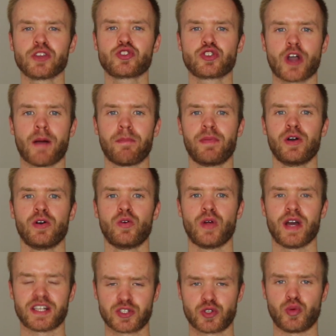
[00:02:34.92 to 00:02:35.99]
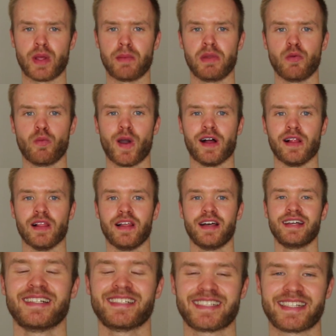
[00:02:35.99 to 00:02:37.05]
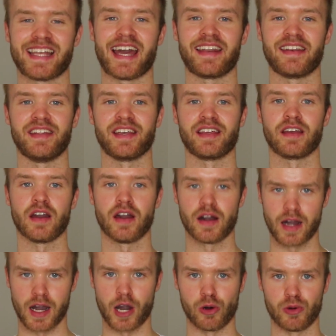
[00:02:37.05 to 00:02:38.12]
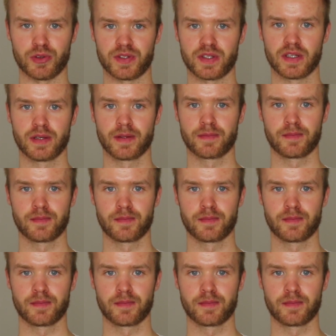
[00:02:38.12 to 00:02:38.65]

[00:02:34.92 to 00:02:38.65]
one job extremely well, standing out.